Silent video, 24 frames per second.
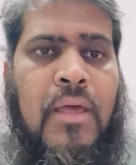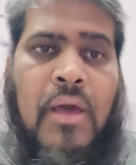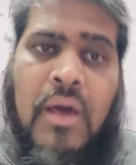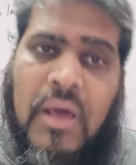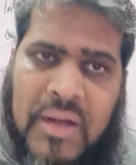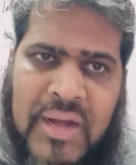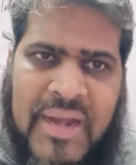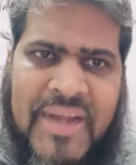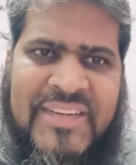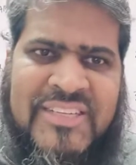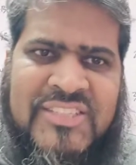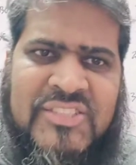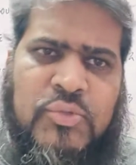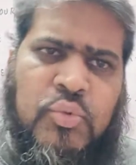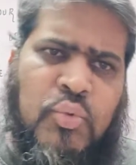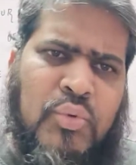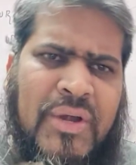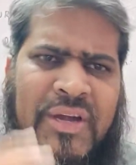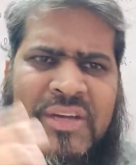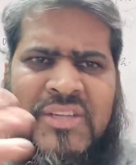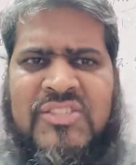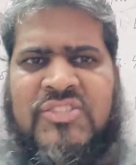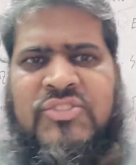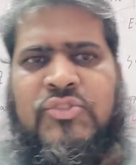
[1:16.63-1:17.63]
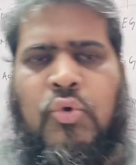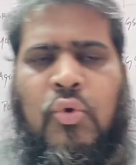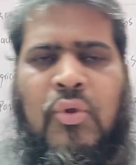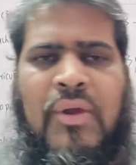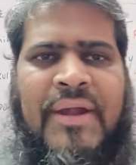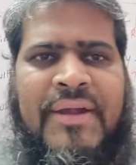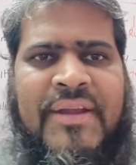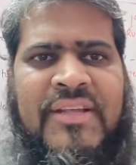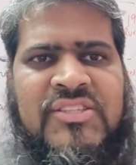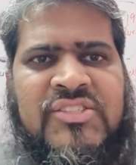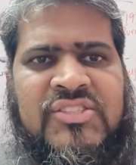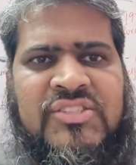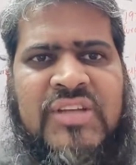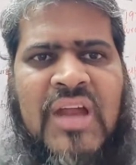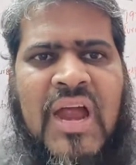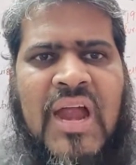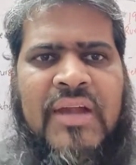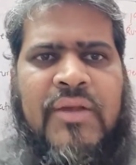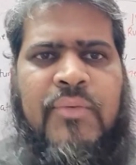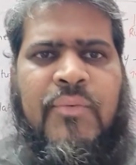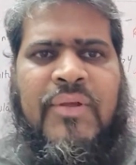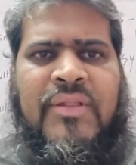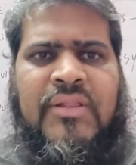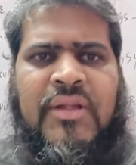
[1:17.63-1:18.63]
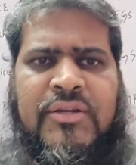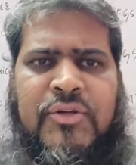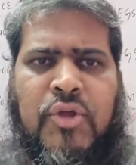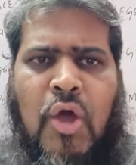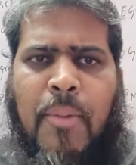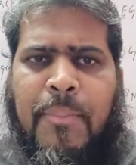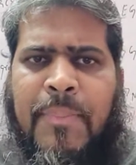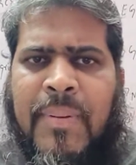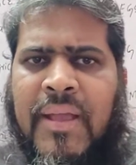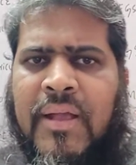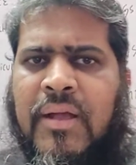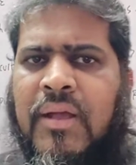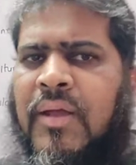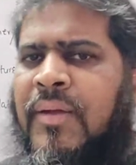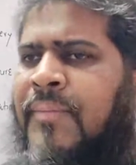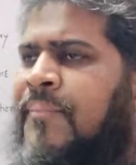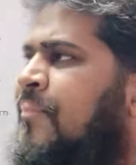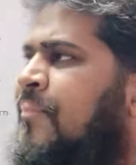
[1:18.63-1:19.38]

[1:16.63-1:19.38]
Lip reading: Right, students? So let us start with the topic